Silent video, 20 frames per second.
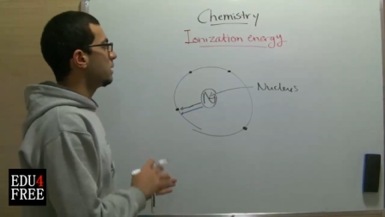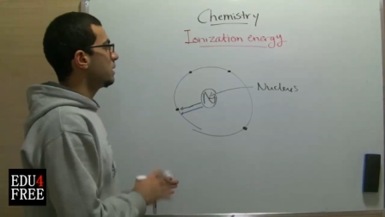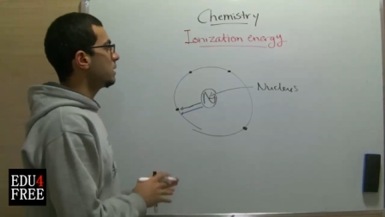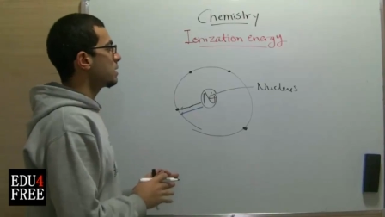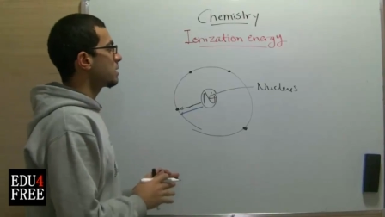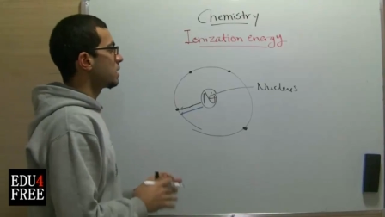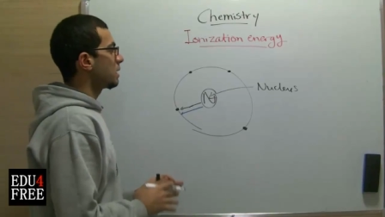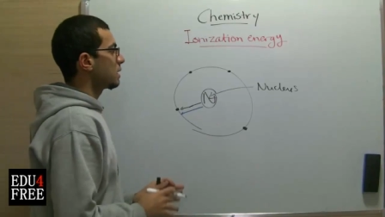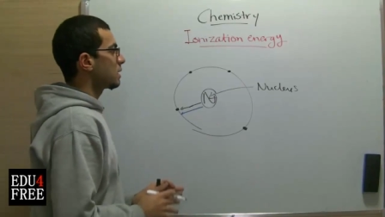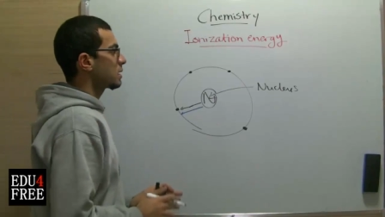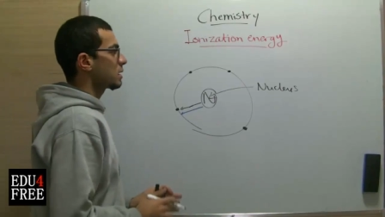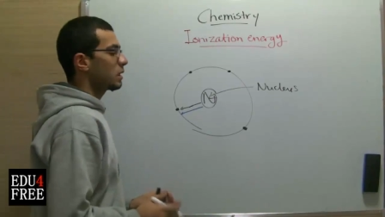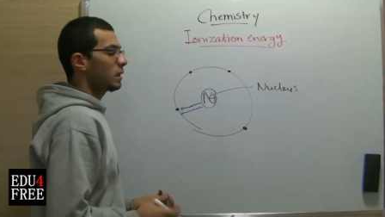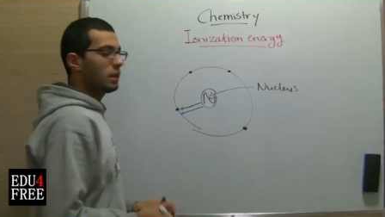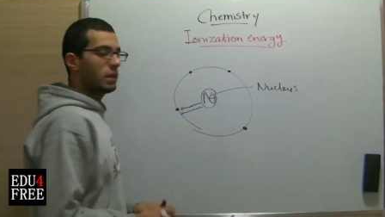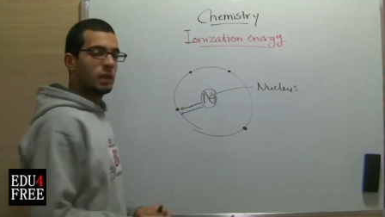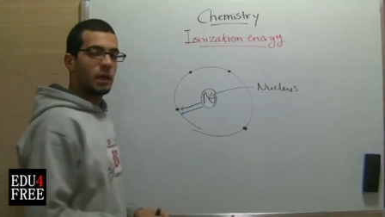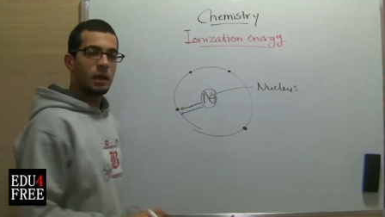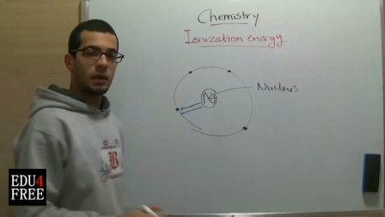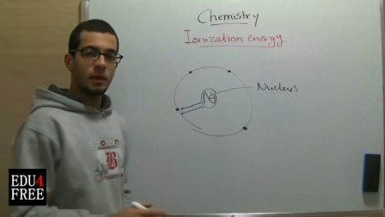this is
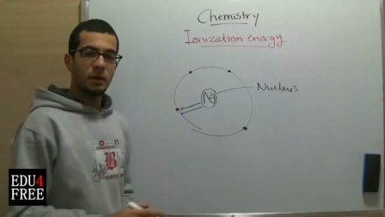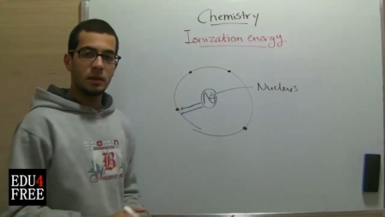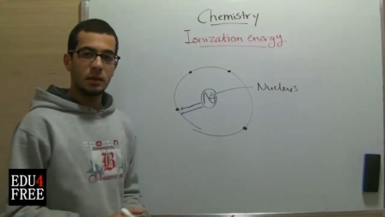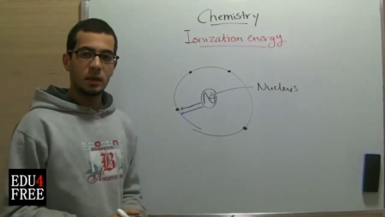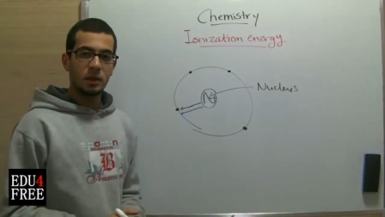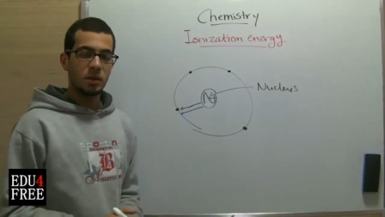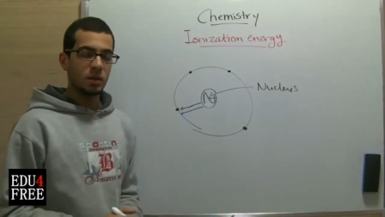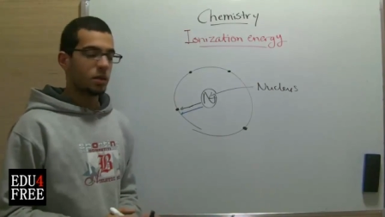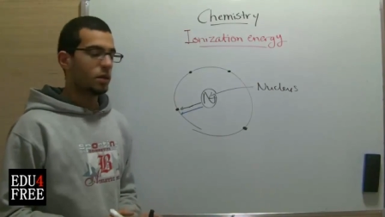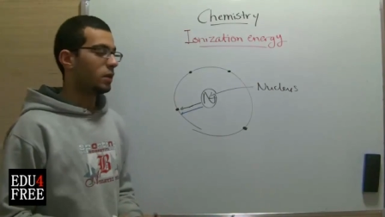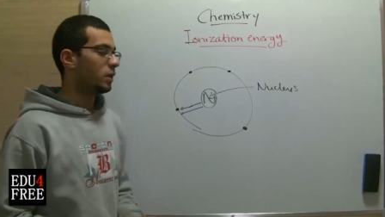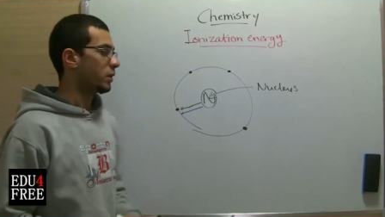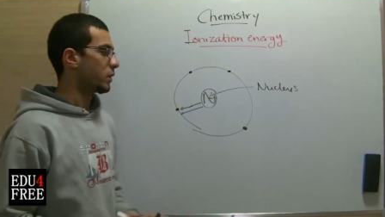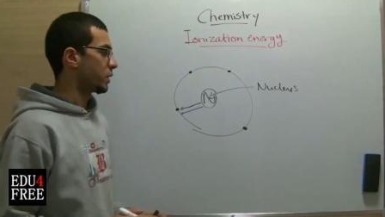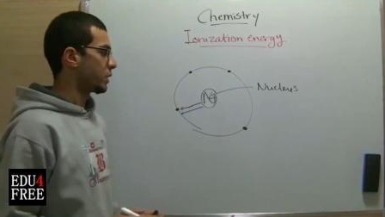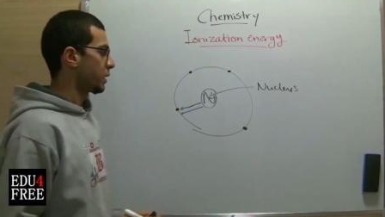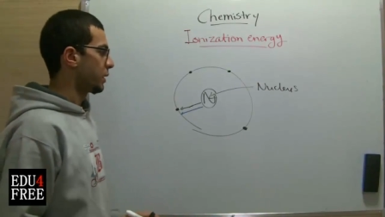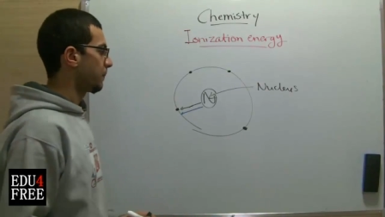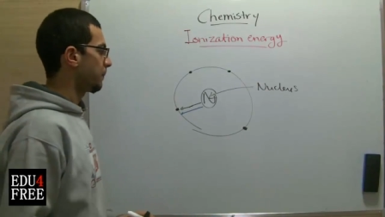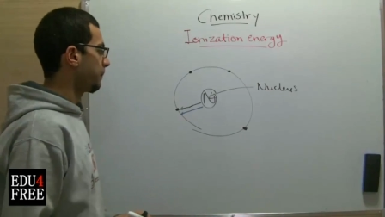the ionization
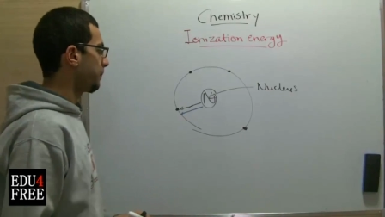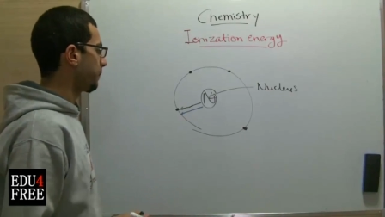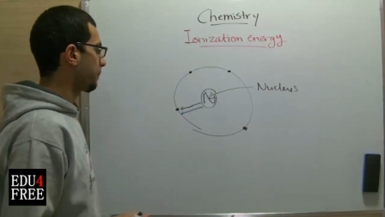energy.